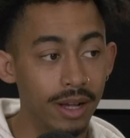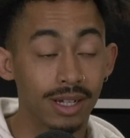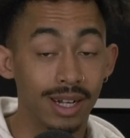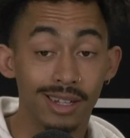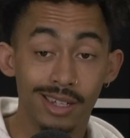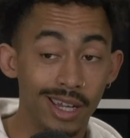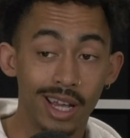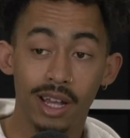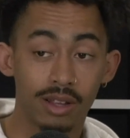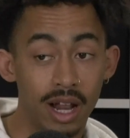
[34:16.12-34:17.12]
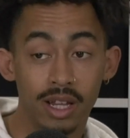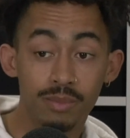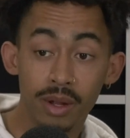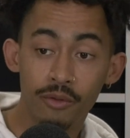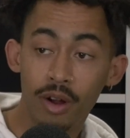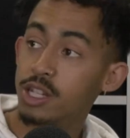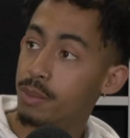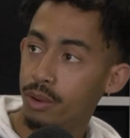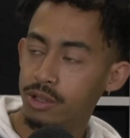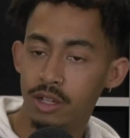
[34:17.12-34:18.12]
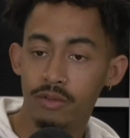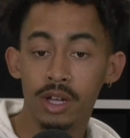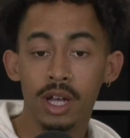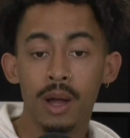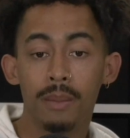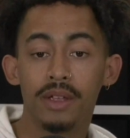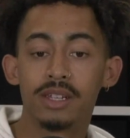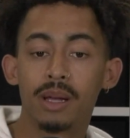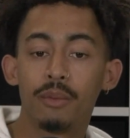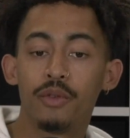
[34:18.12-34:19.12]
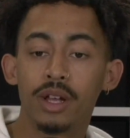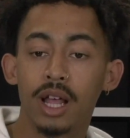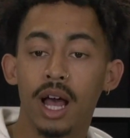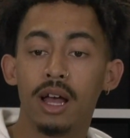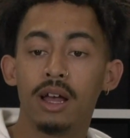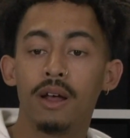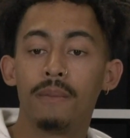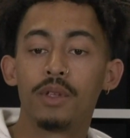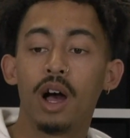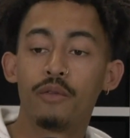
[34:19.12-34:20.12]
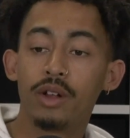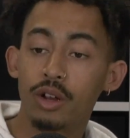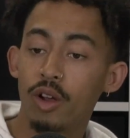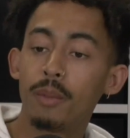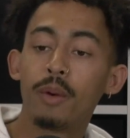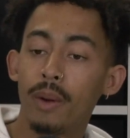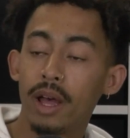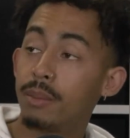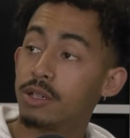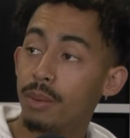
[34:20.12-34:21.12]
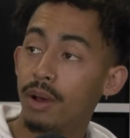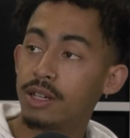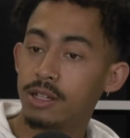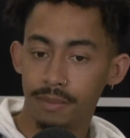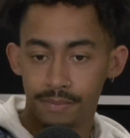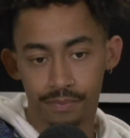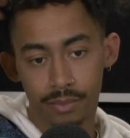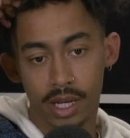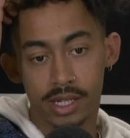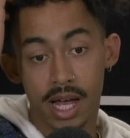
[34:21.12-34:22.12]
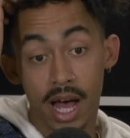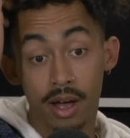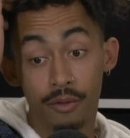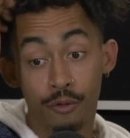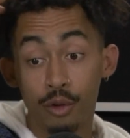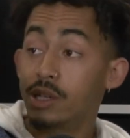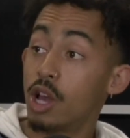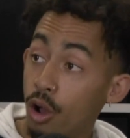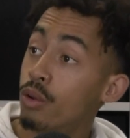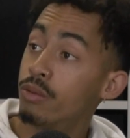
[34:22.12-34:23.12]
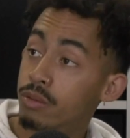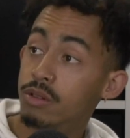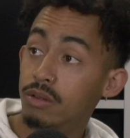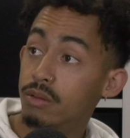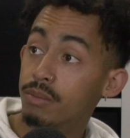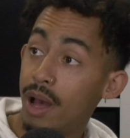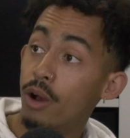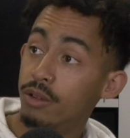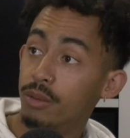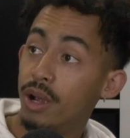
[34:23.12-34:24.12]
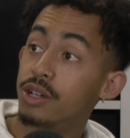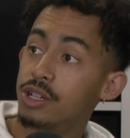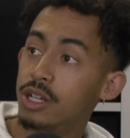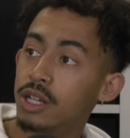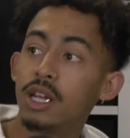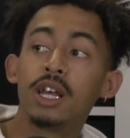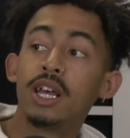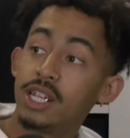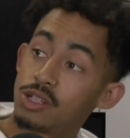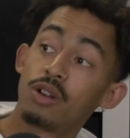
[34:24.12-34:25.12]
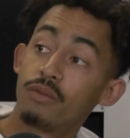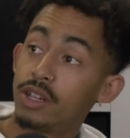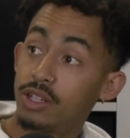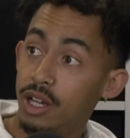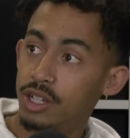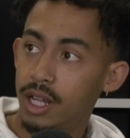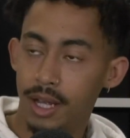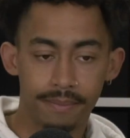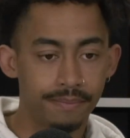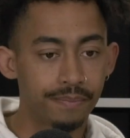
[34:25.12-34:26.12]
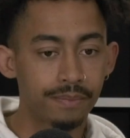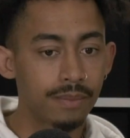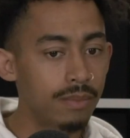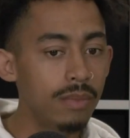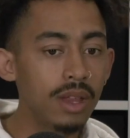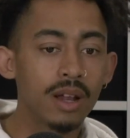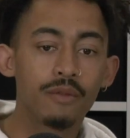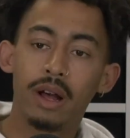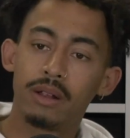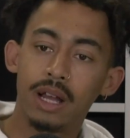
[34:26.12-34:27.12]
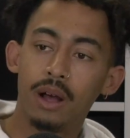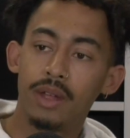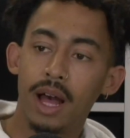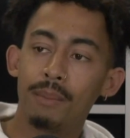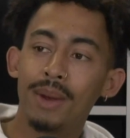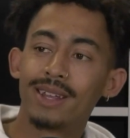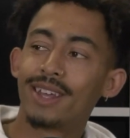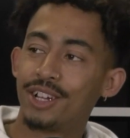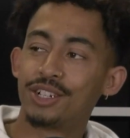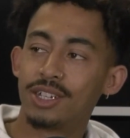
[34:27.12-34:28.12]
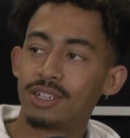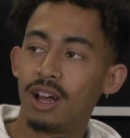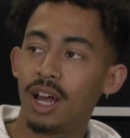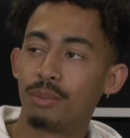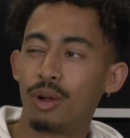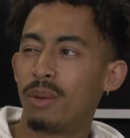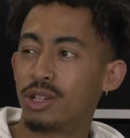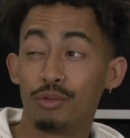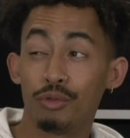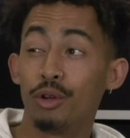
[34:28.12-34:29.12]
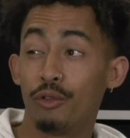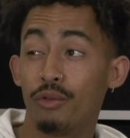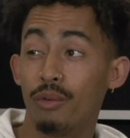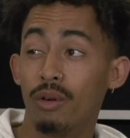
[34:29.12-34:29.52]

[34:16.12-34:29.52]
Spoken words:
masculinity, and he's been very supportive. Yeah. But there's something that I find incredible about him as a person, is that through his own battle with depression, he's gone and researched it and found out that medication aside, pretty much the root of,